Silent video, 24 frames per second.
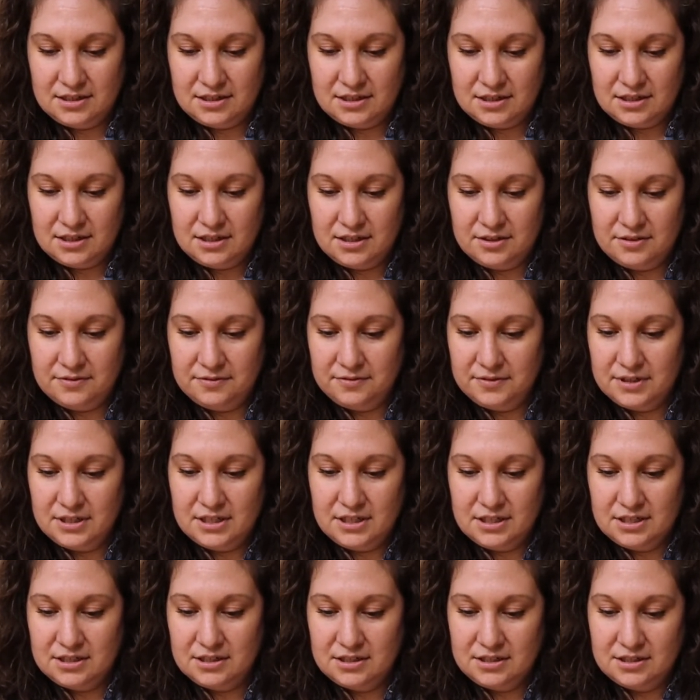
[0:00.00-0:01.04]
kind of
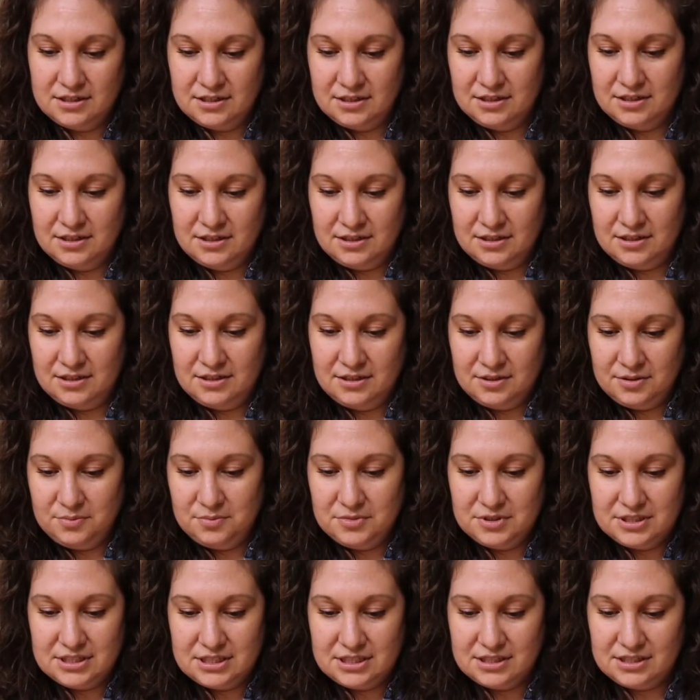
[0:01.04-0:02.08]

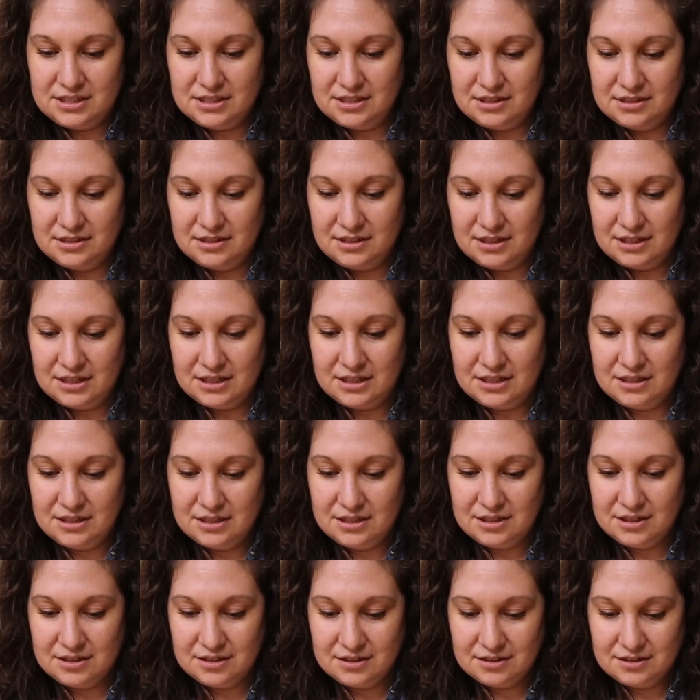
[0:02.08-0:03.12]
almost like
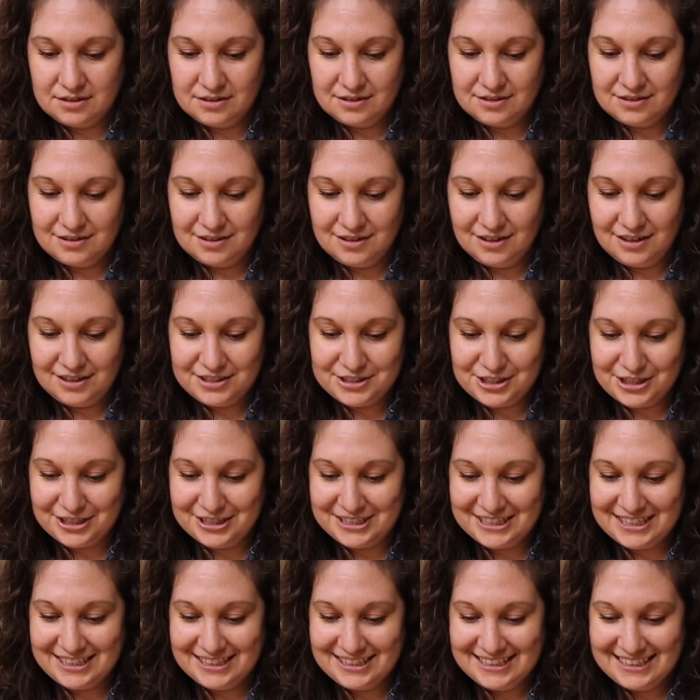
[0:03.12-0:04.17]
a hot
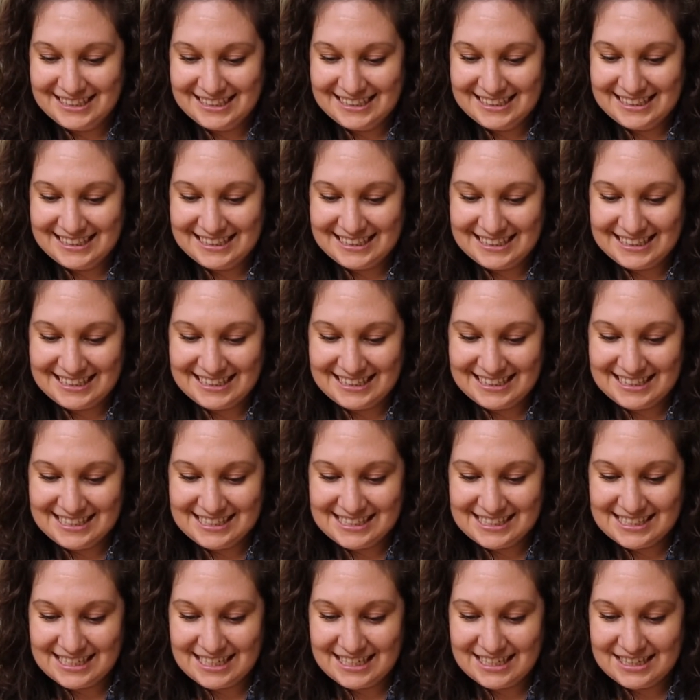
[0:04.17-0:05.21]
dog, I
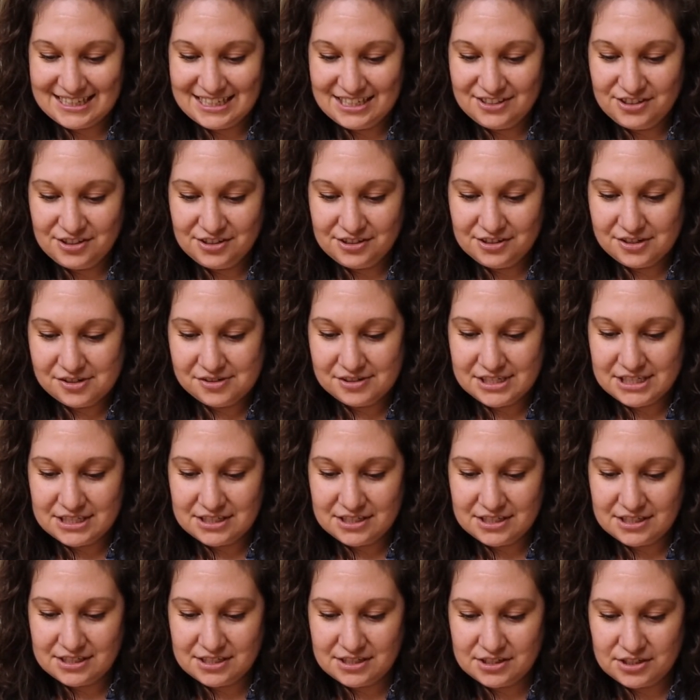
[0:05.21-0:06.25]
guess. And then you're going
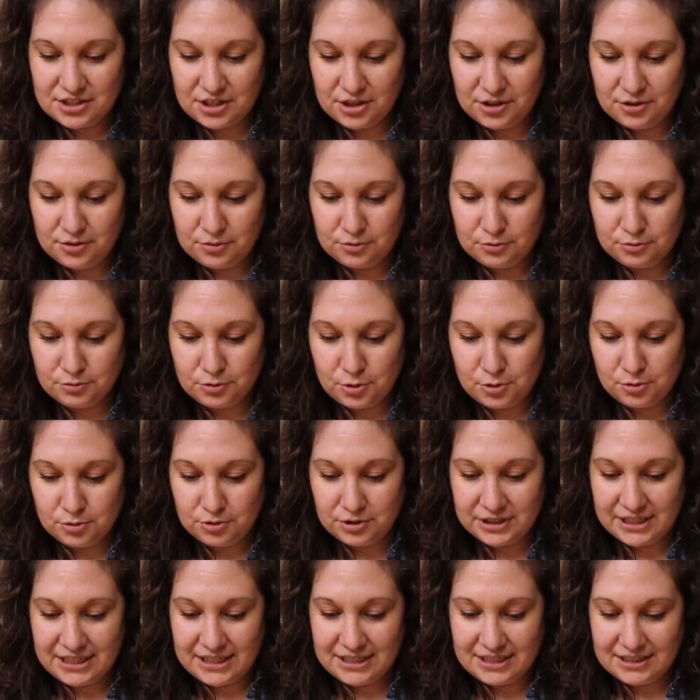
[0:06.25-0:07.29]
to start
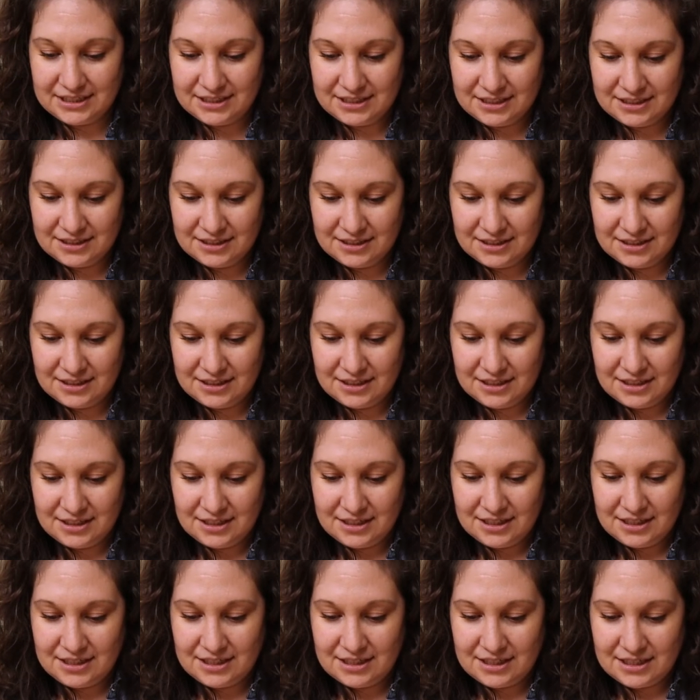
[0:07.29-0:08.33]
rolling.
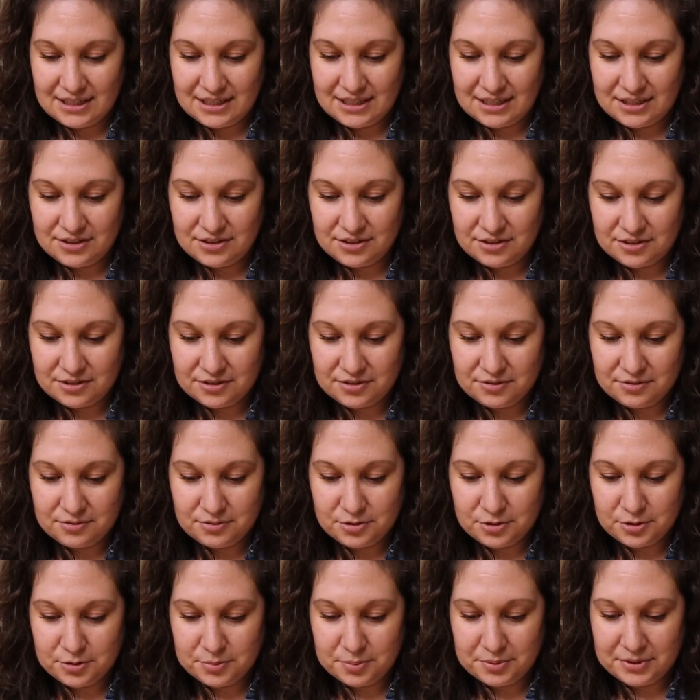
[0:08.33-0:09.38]
And you're gonna
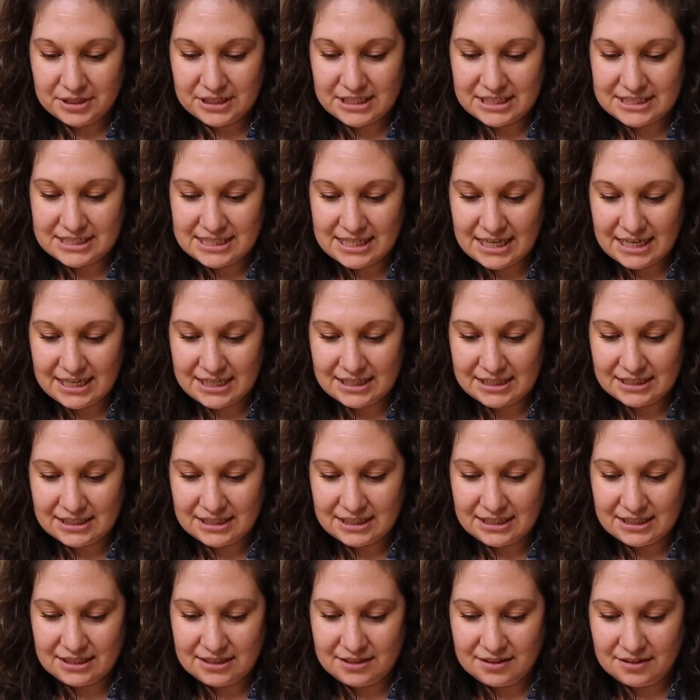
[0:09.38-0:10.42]
roll pretty
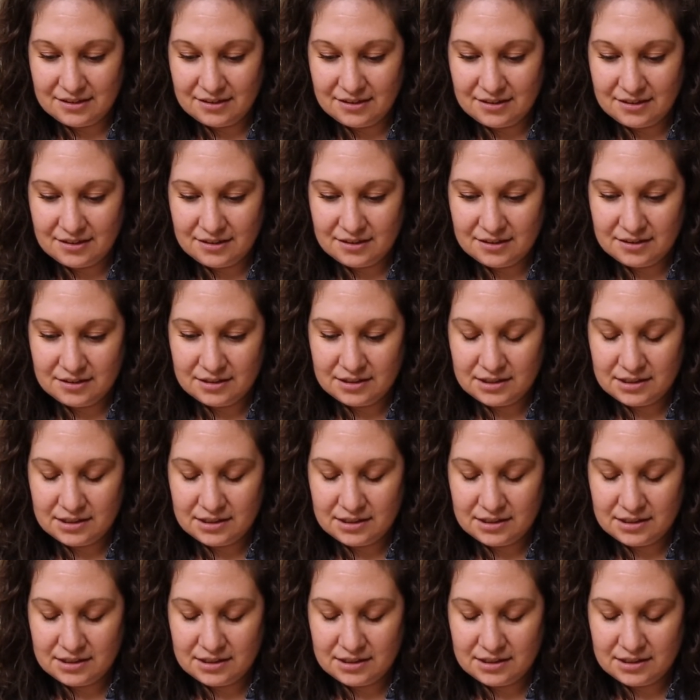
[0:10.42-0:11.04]
tightly here.